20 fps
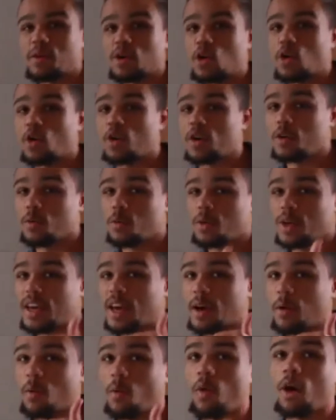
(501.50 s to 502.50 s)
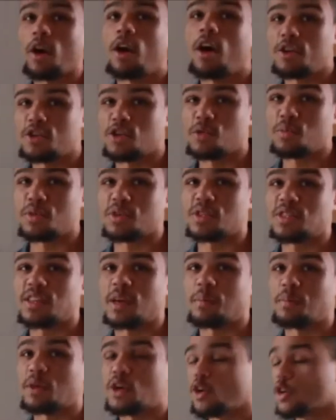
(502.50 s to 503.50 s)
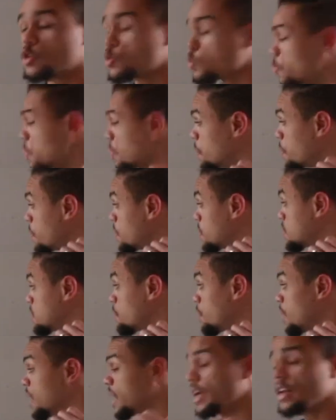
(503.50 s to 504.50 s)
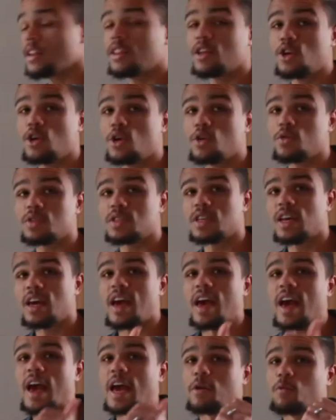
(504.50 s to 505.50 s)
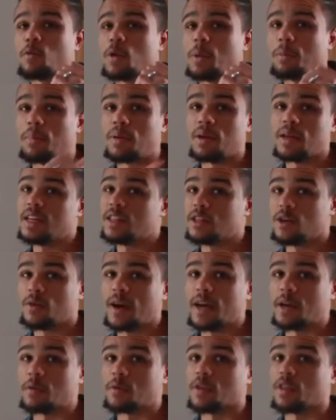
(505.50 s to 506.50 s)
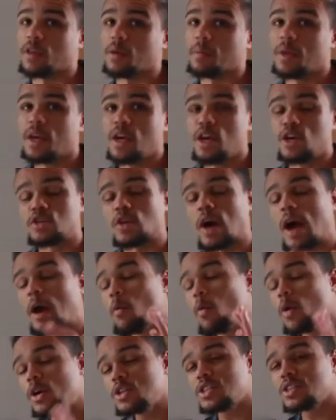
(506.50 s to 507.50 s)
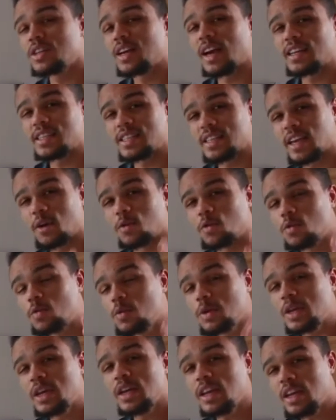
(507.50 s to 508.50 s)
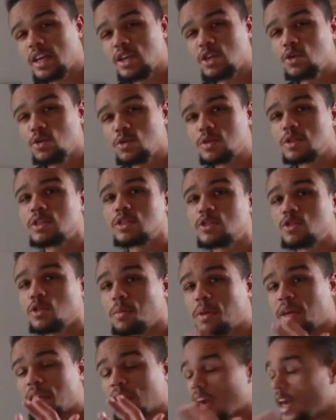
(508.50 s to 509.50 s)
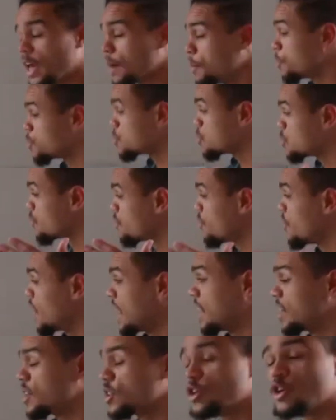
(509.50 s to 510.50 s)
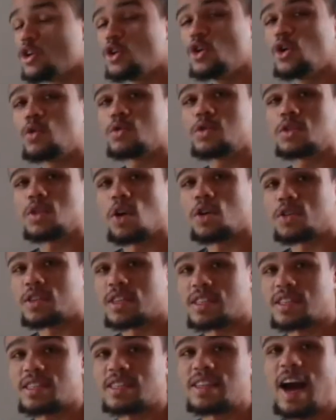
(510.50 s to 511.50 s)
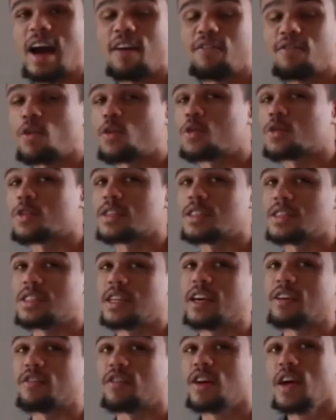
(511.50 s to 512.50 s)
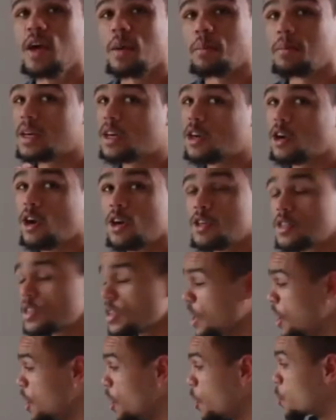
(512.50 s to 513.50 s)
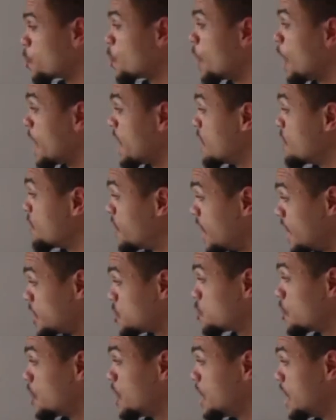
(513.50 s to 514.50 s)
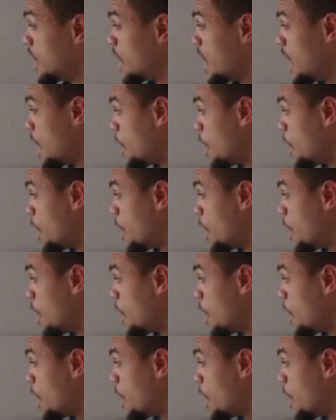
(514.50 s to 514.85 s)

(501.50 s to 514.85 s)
recorder, we get 100% because we played the notes and we played the right rhythm. So I want you guys to get really used to being able to find the notes on the staff or the stave, because eventually